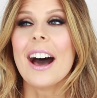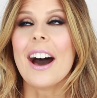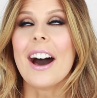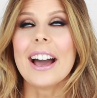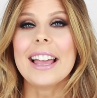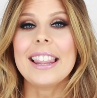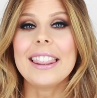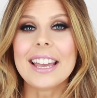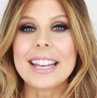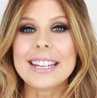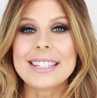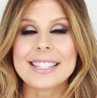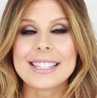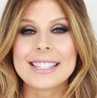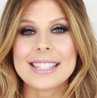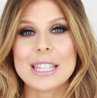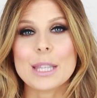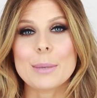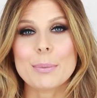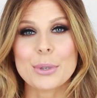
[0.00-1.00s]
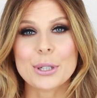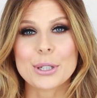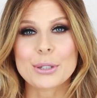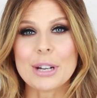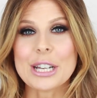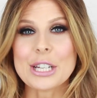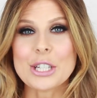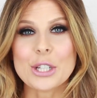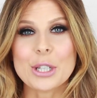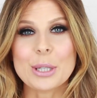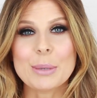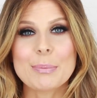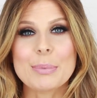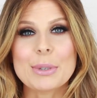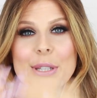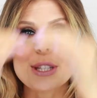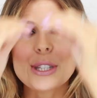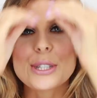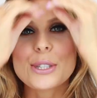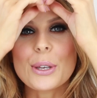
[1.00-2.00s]
I like to see the progression,
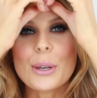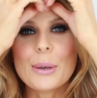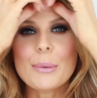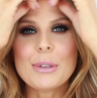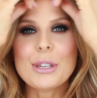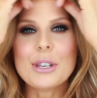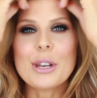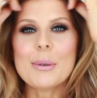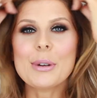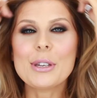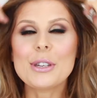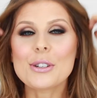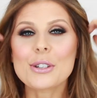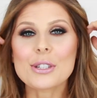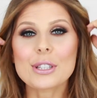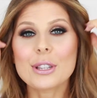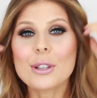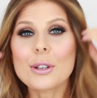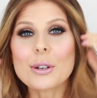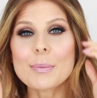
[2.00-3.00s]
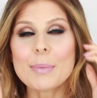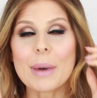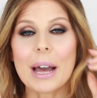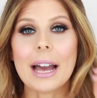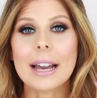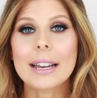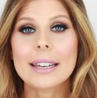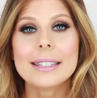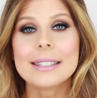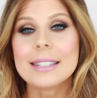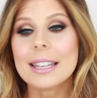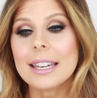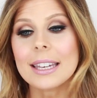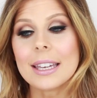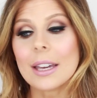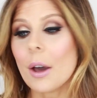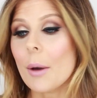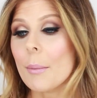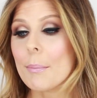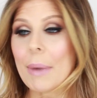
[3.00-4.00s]
but some, you know, when you just look back, it's
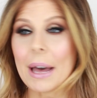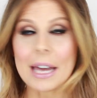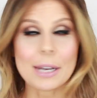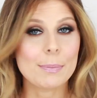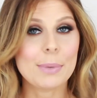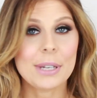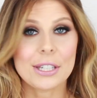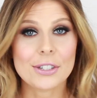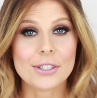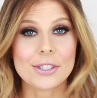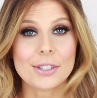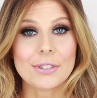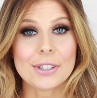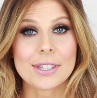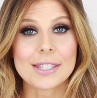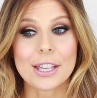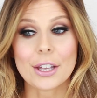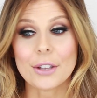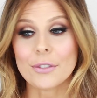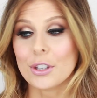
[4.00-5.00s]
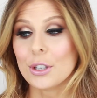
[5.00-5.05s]
like bad pictures of yourself.